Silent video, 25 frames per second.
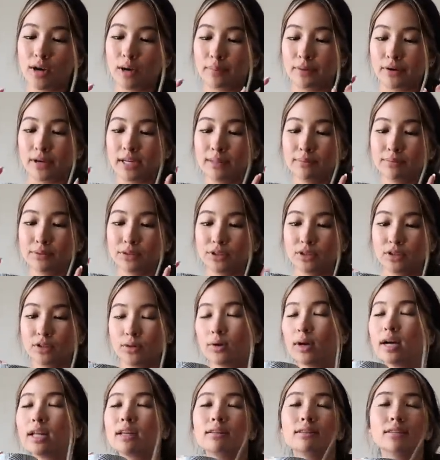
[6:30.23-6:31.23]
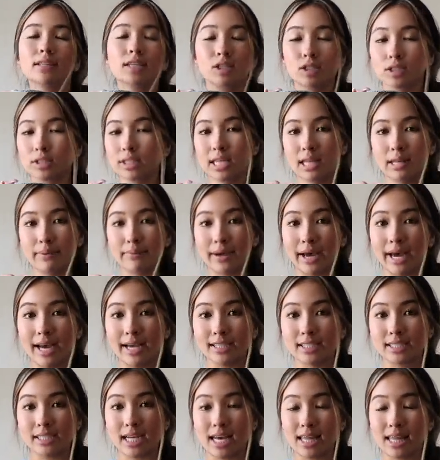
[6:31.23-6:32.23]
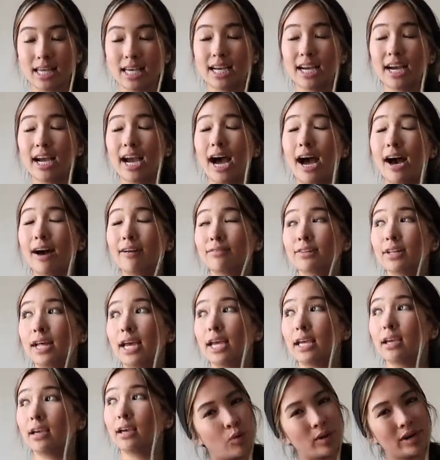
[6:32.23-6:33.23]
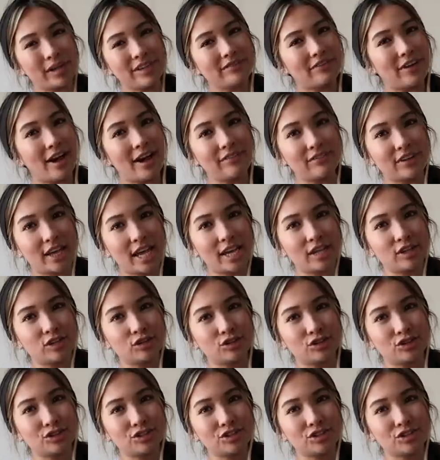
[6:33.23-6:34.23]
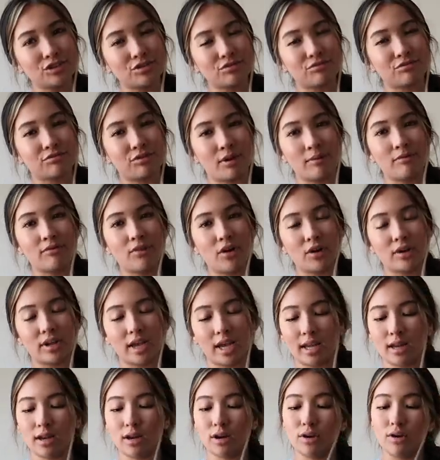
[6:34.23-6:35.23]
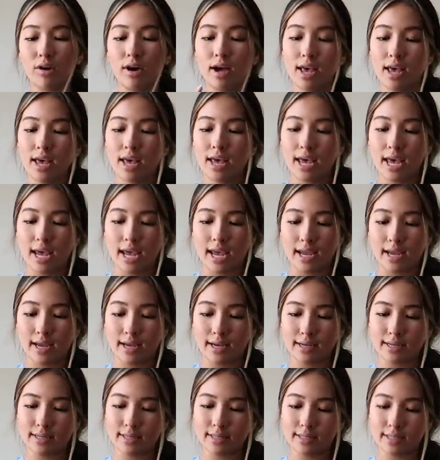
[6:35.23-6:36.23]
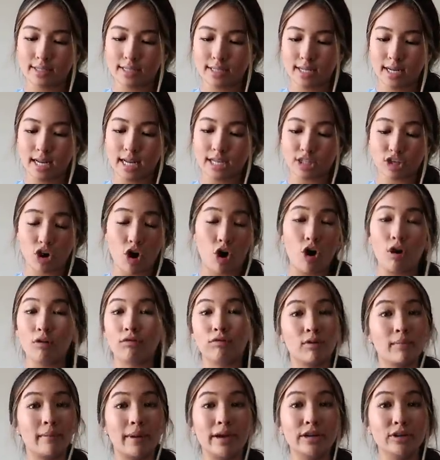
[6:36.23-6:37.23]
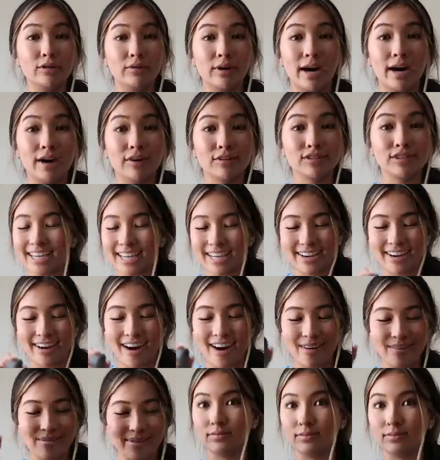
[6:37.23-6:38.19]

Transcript: Capri Blue, literally the best. I think I have like twenty-five candles from Volcano, and it's all for my new house. Cannot